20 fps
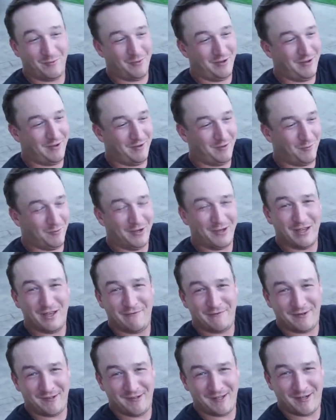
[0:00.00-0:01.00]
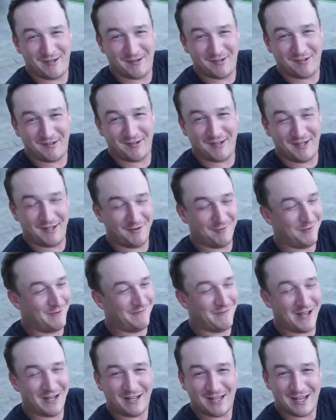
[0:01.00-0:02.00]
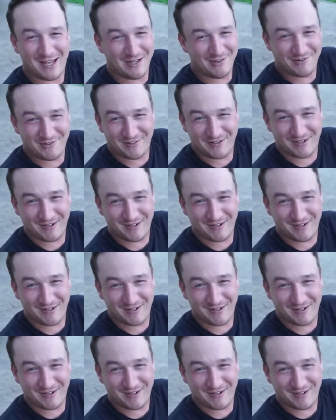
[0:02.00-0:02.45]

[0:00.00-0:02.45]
We we live in Tennessee, we vacation